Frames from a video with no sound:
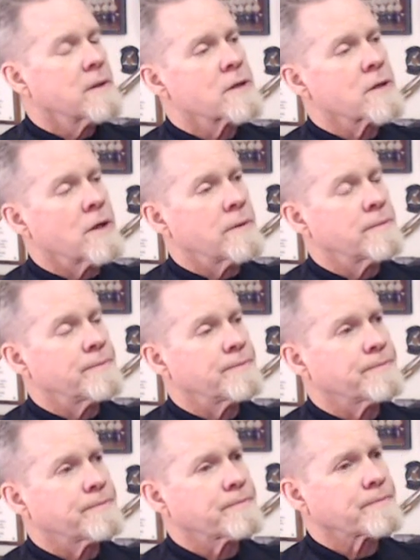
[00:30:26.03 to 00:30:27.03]
So.
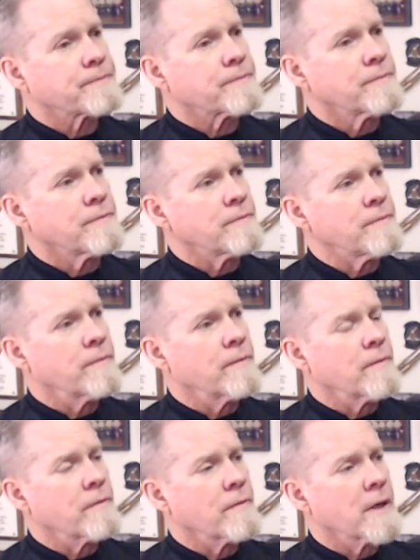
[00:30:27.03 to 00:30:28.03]
And then the
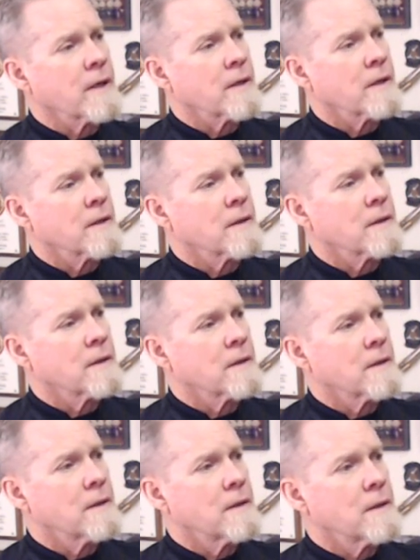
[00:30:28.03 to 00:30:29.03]
last thing I'll say about
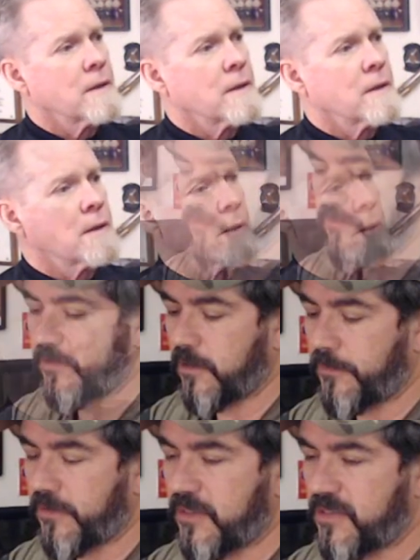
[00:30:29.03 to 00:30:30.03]
this, the moving
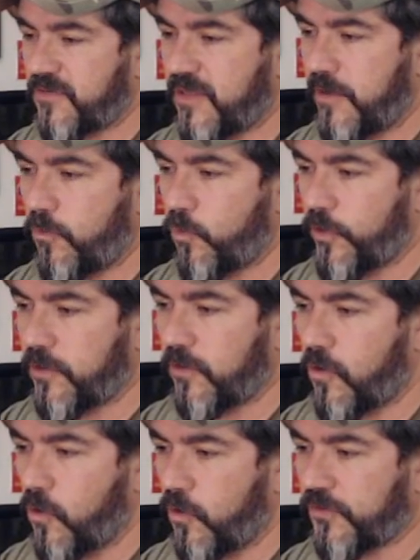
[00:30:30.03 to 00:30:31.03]
company, is they
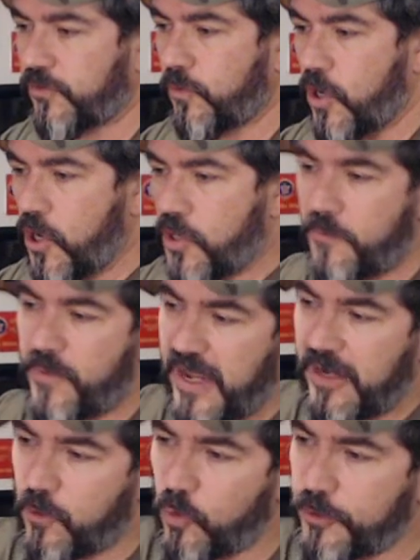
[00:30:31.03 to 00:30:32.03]
will also
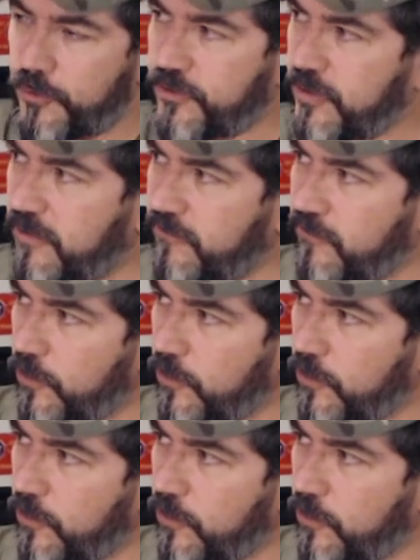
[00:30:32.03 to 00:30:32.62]
unpack all your stuff